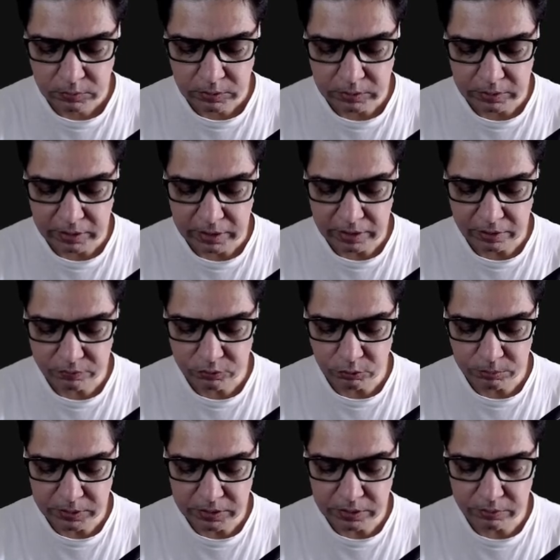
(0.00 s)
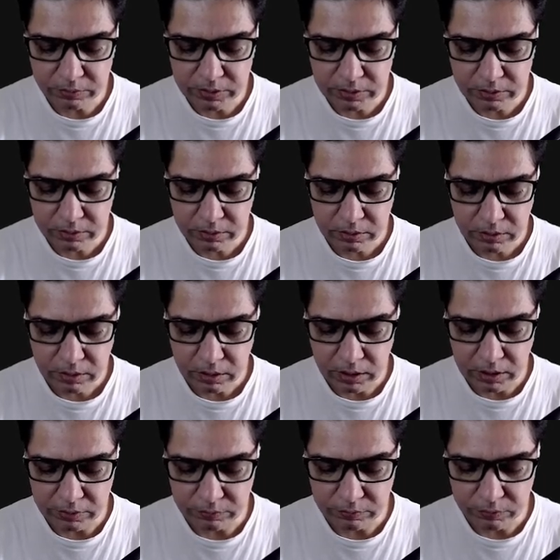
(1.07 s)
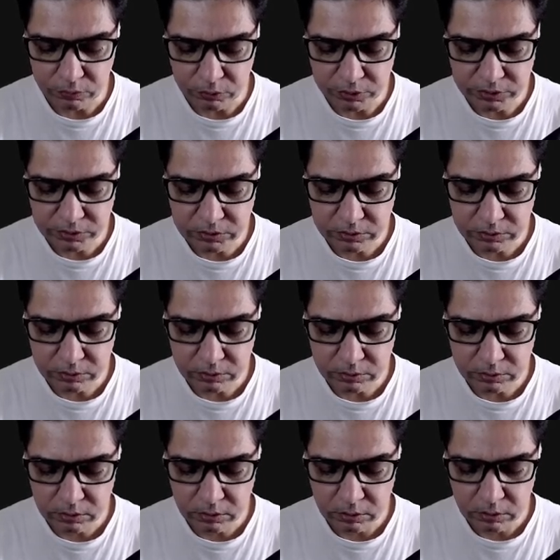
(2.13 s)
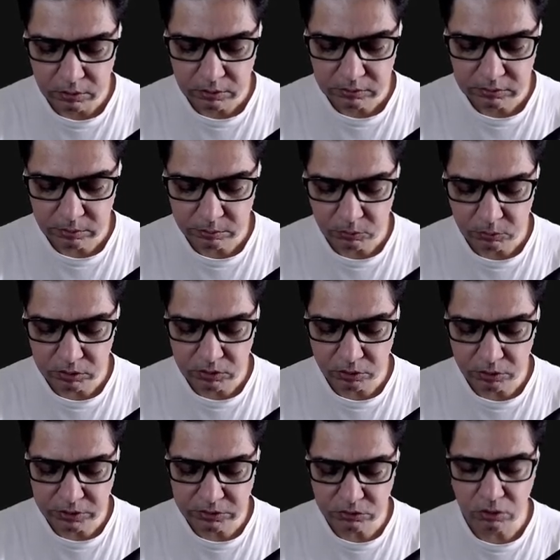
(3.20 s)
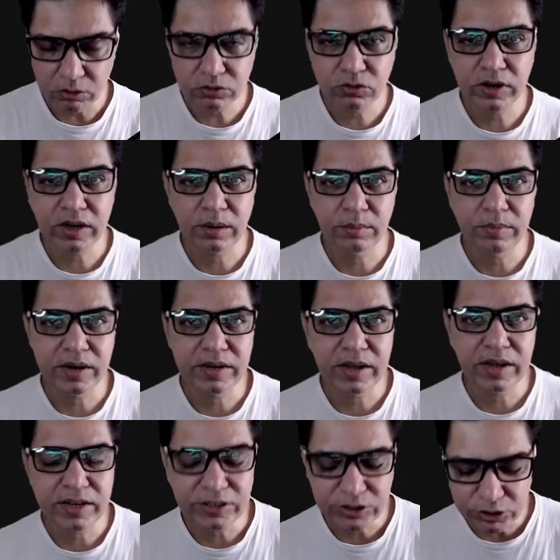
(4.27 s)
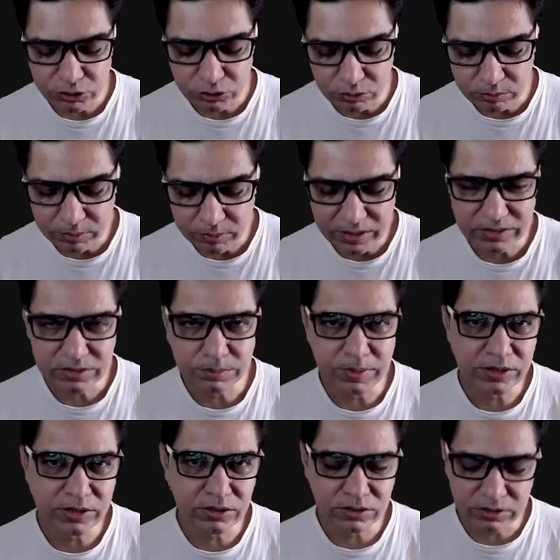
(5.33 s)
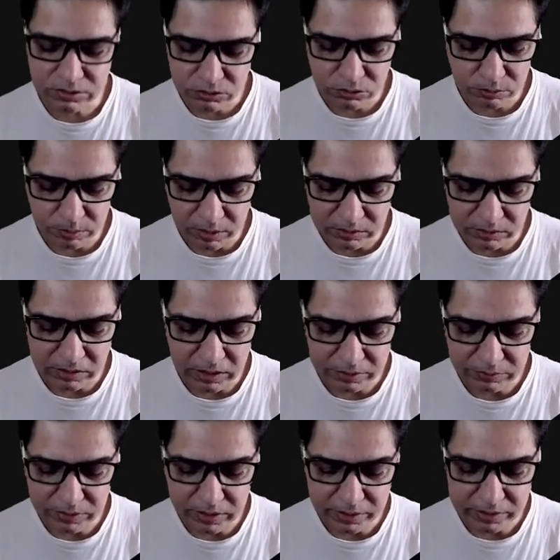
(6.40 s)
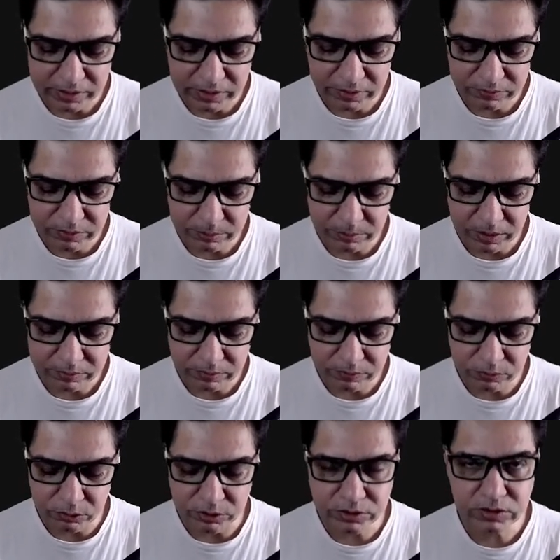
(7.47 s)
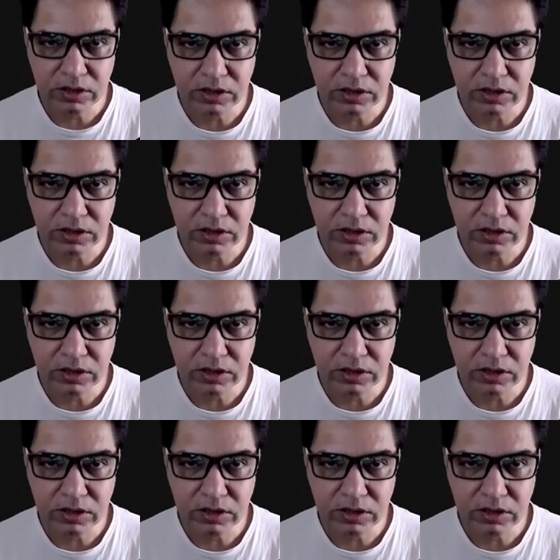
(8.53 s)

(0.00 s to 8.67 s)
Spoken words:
they have to be given IV fluids. Some authorities also recommend NG tube, but it's better just to pass an IV line and give them IV fluids.